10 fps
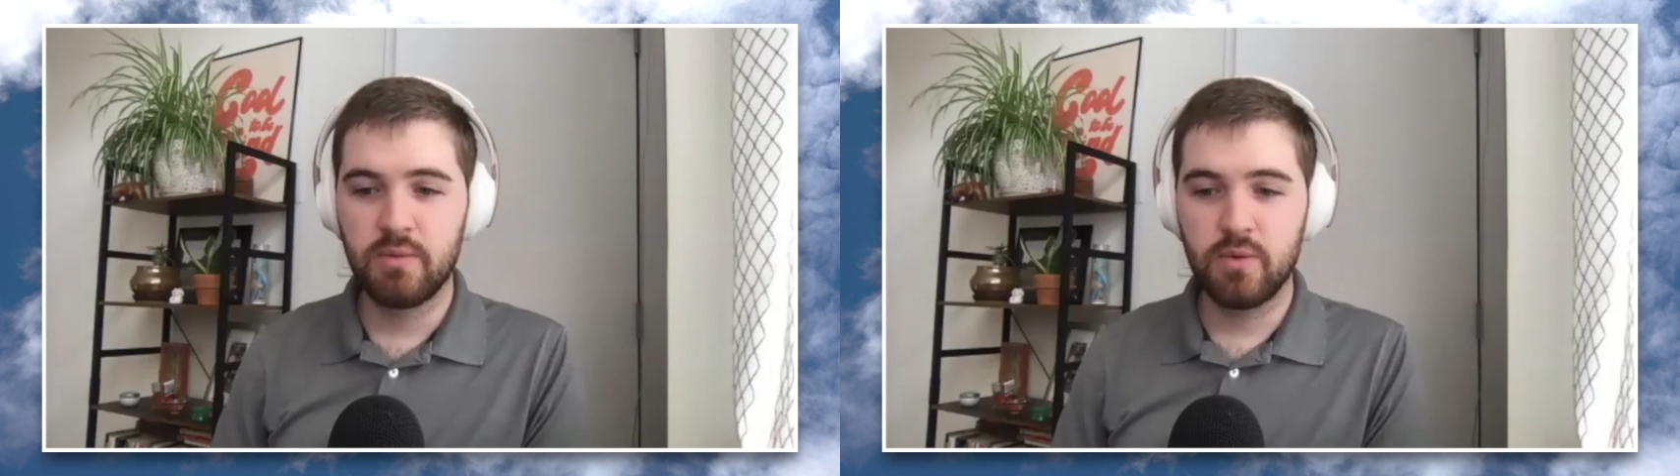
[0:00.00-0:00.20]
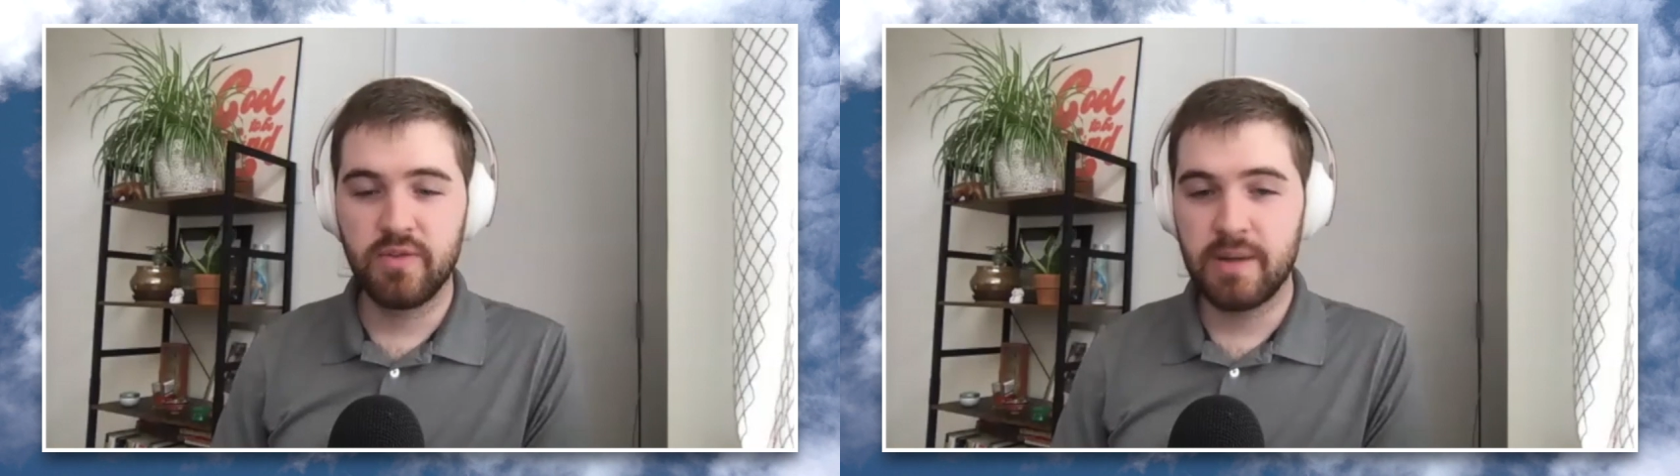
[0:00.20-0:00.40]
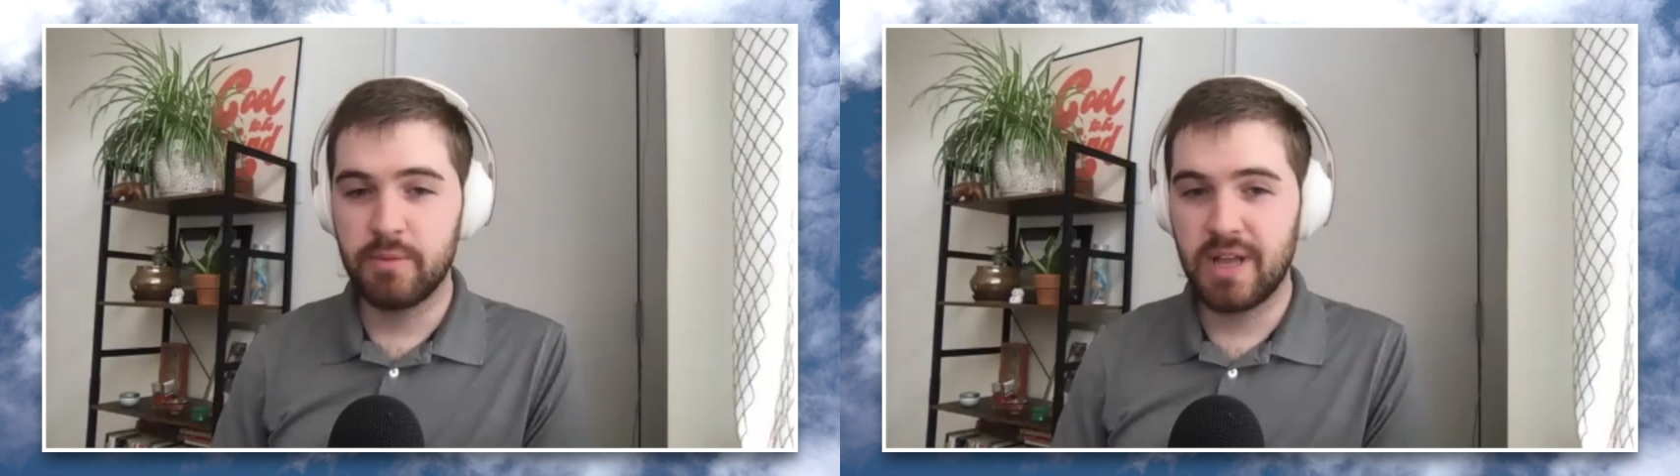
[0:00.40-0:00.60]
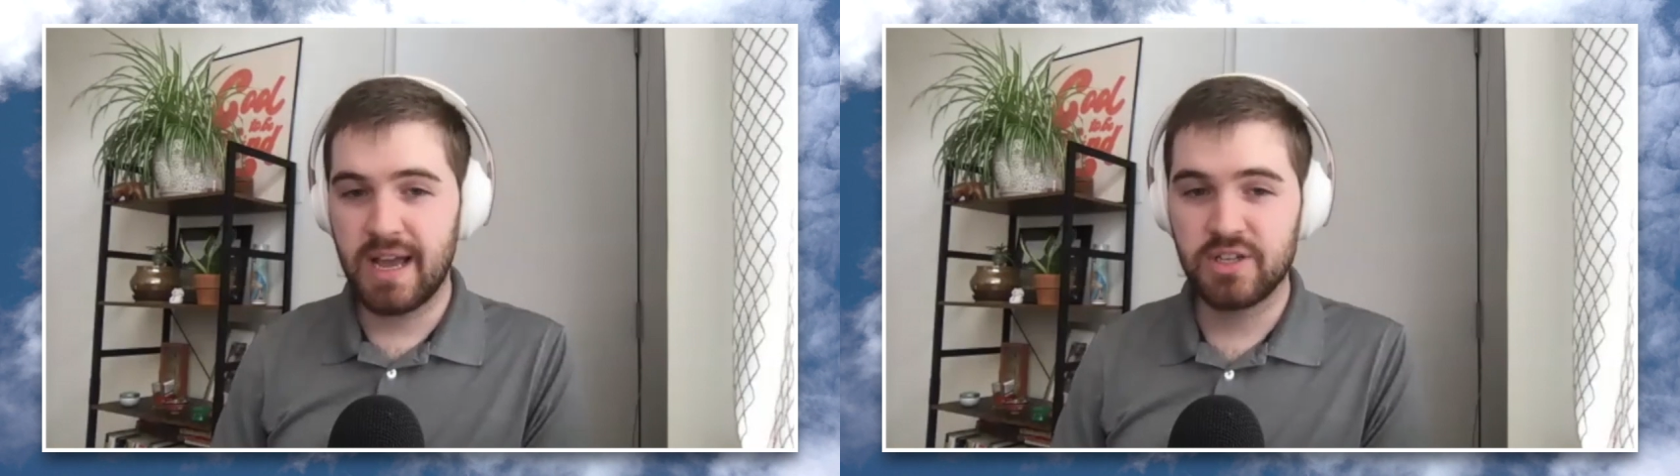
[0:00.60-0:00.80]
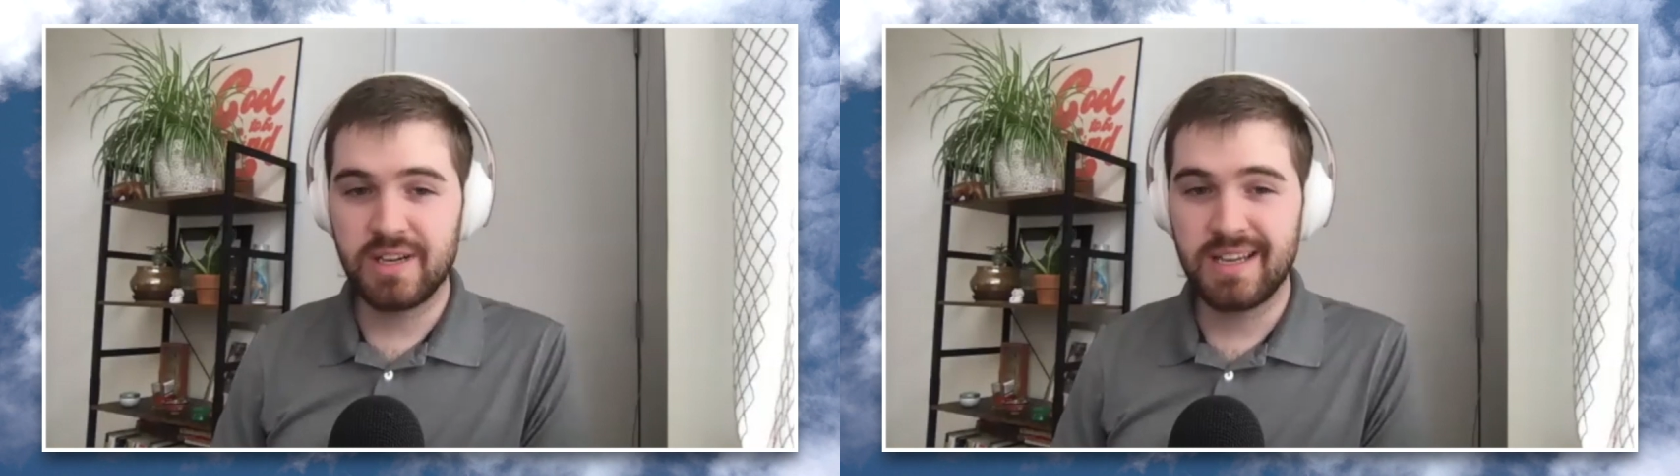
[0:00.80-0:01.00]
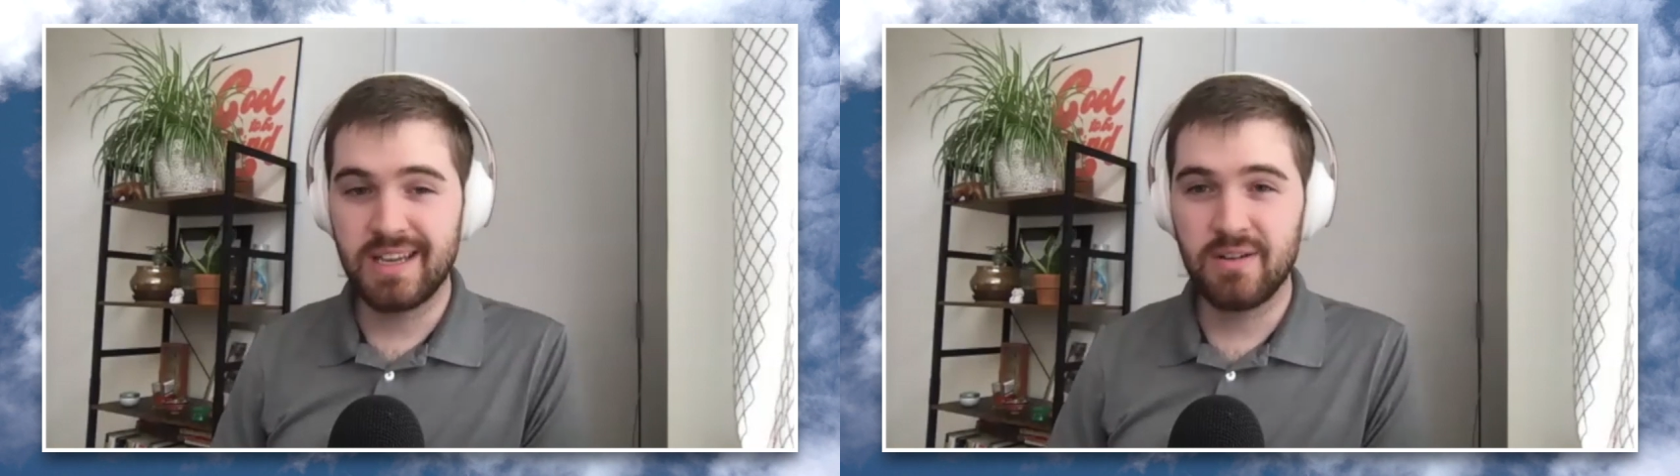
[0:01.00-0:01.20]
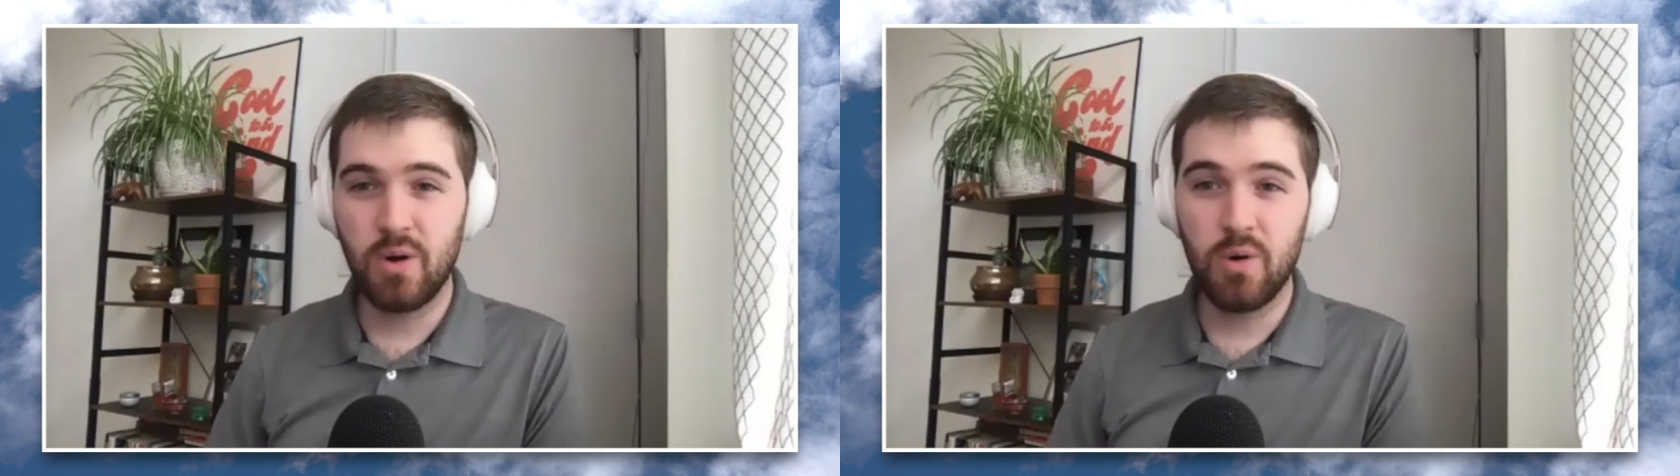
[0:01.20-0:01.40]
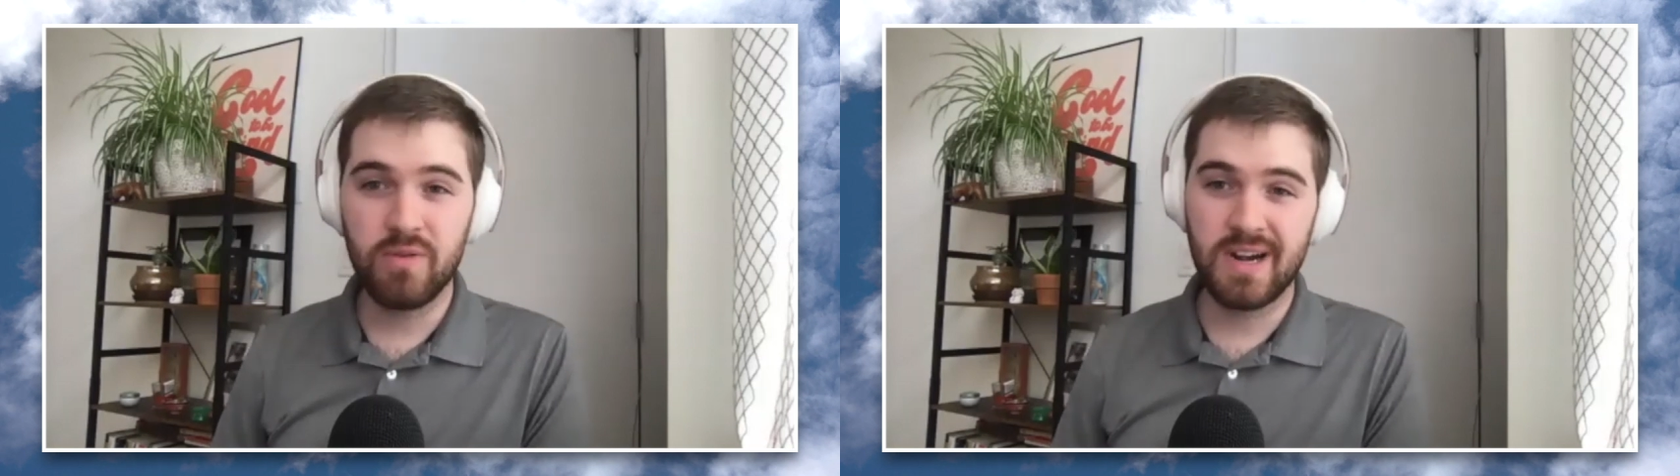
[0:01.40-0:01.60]
We were able actually to get
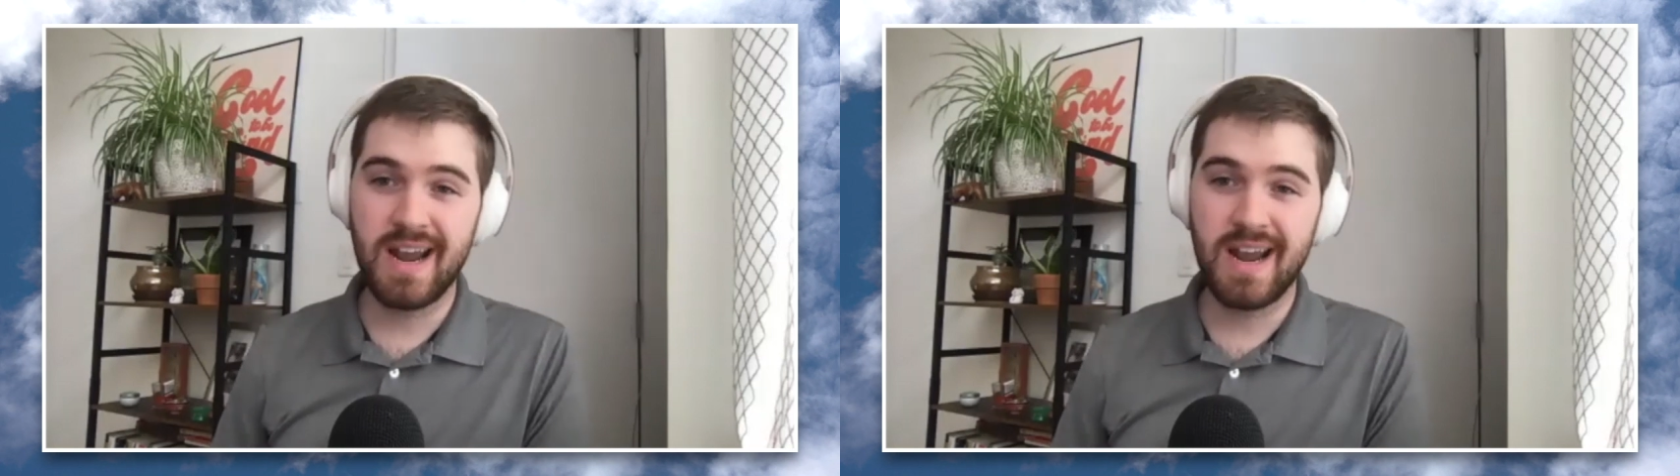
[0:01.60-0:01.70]
over